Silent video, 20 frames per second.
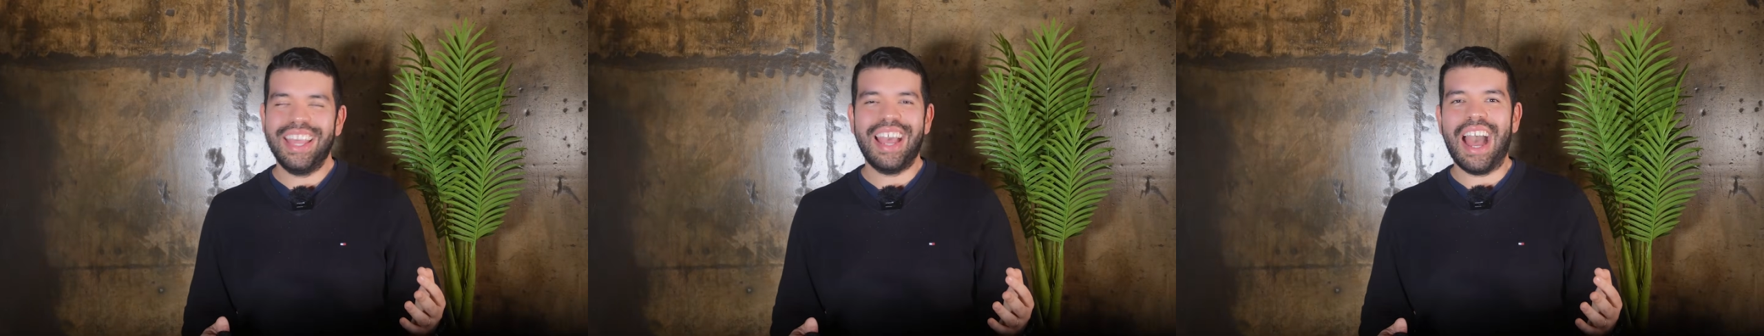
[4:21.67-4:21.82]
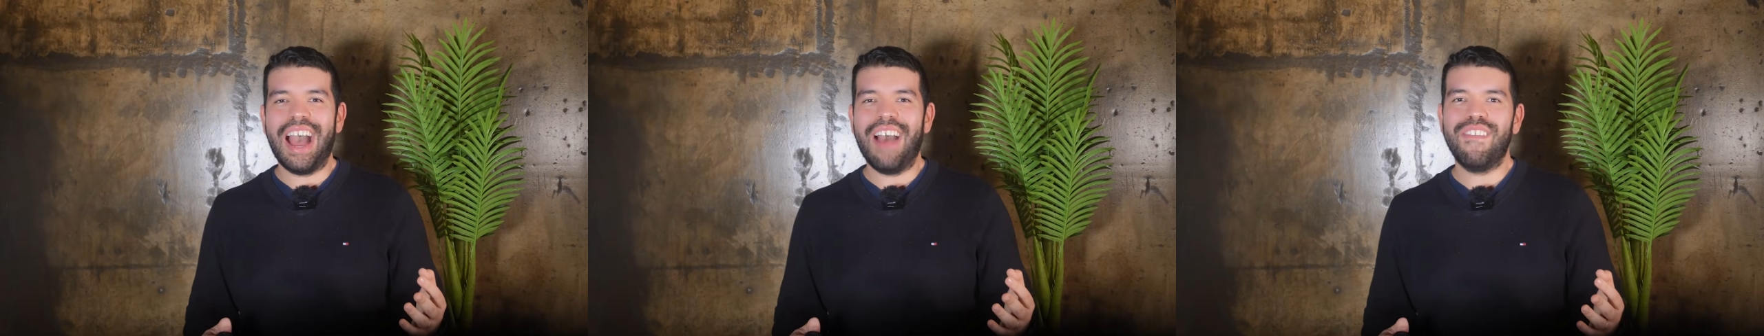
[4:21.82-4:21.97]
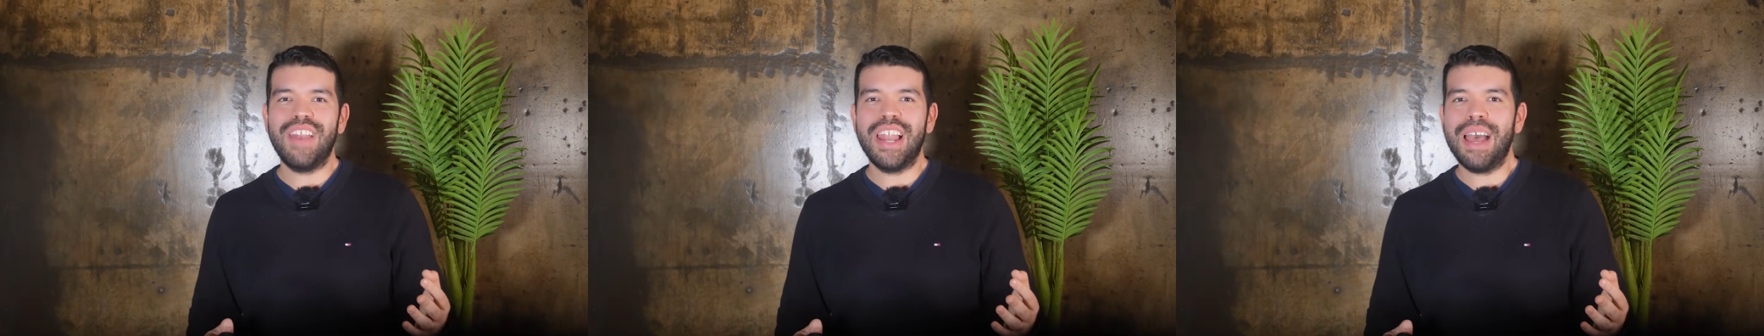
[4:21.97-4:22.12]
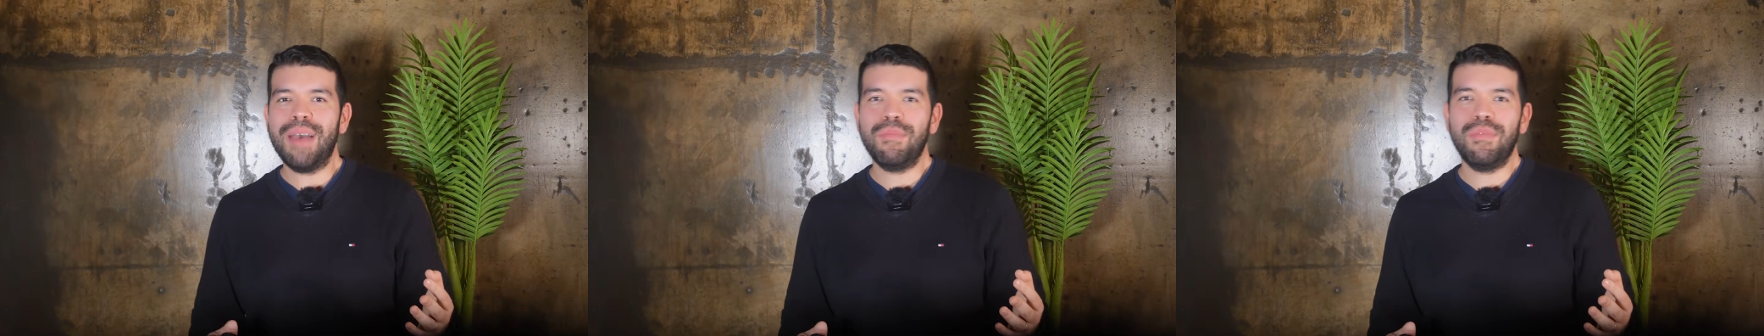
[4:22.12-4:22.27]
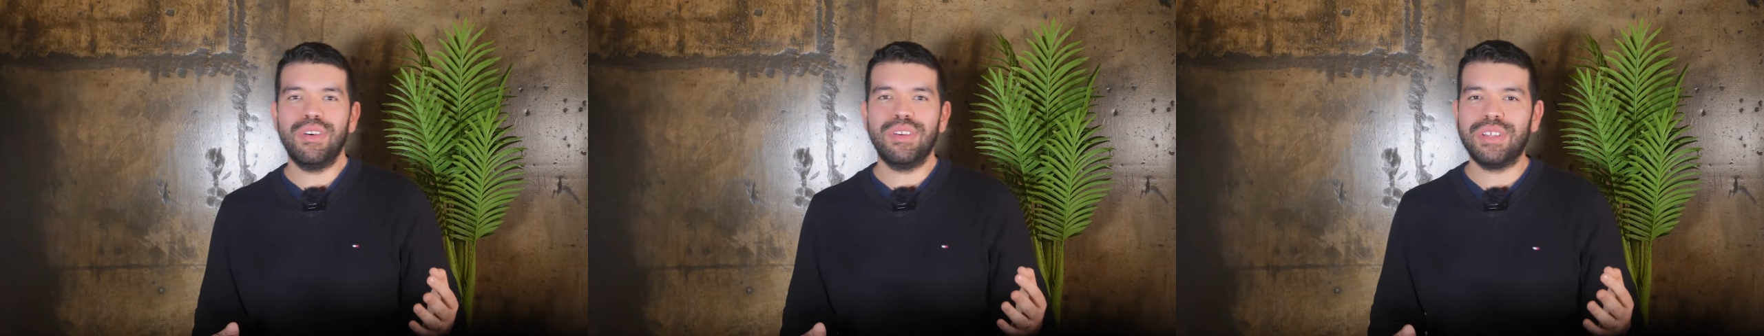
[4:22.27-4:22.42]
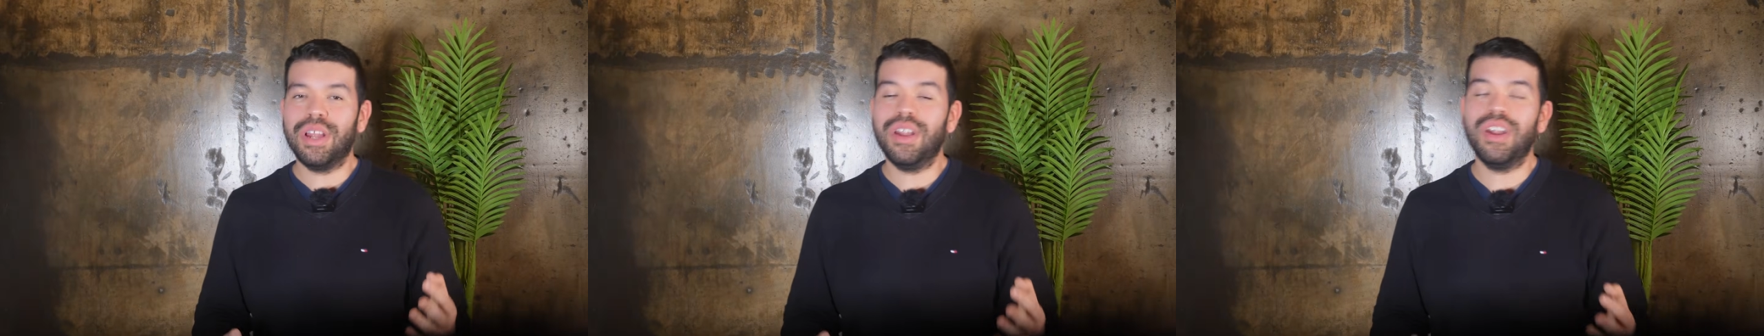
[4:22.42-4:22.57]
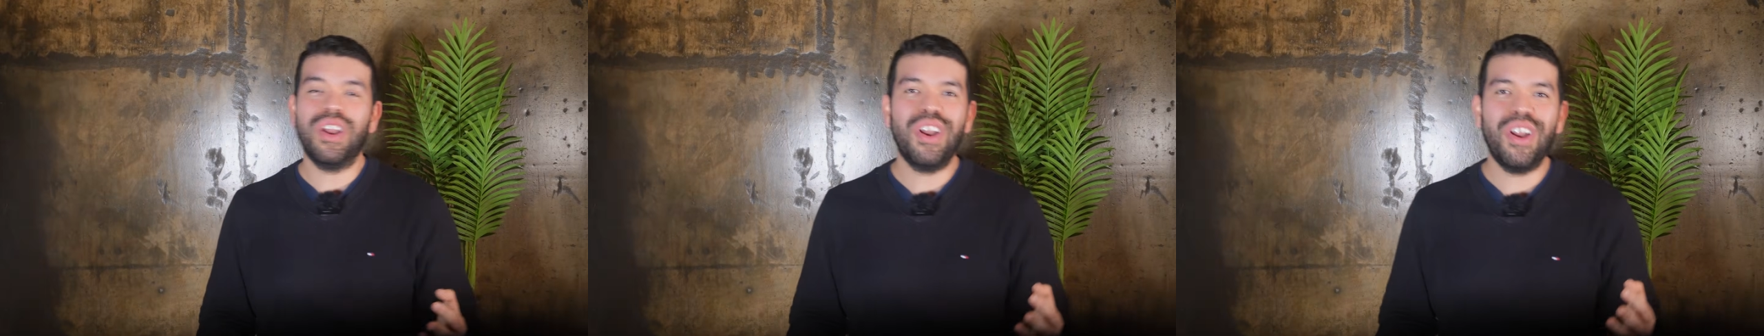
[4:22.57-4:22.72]
hablamos,
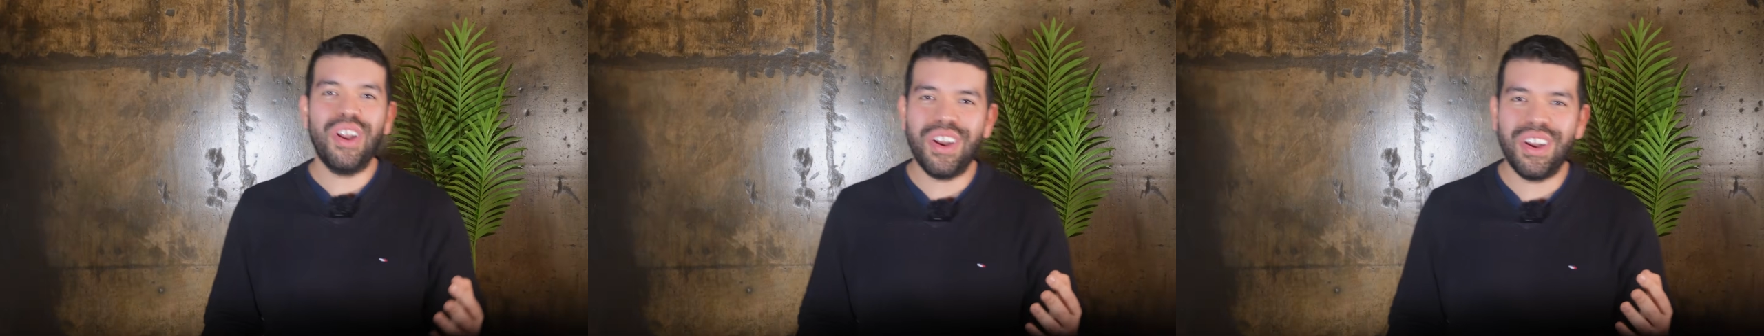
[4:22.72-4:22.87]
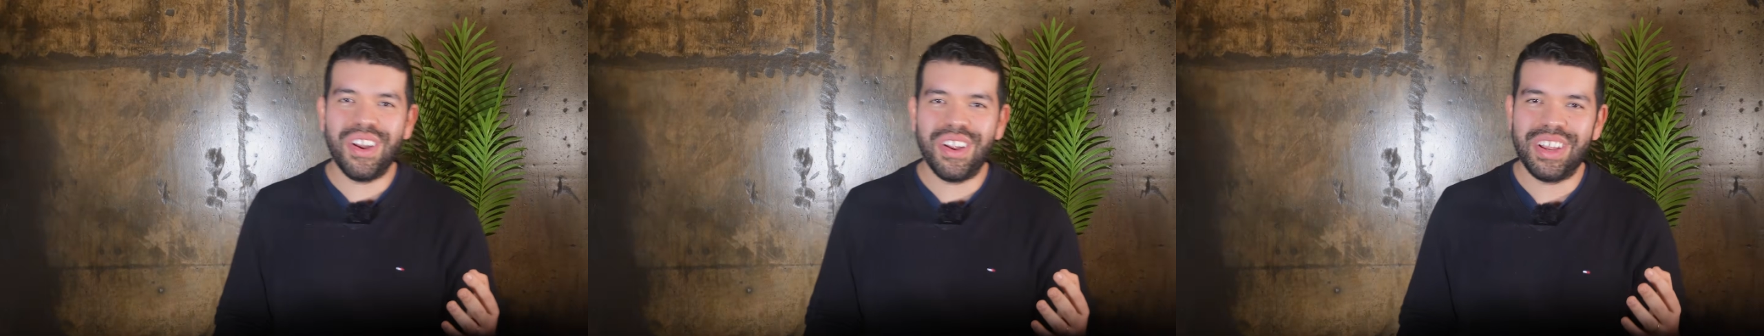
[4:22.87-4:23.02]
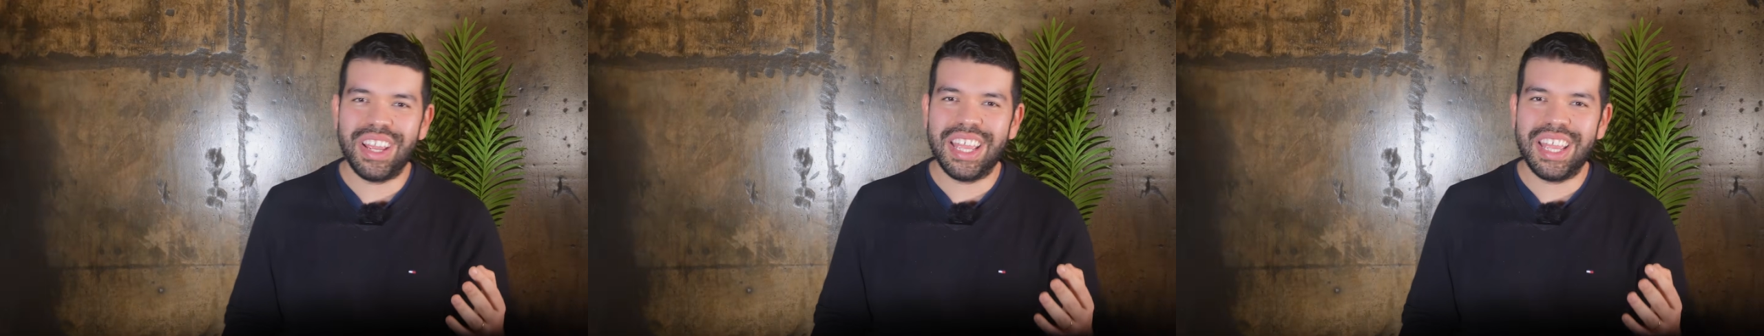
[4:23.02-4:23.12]
no.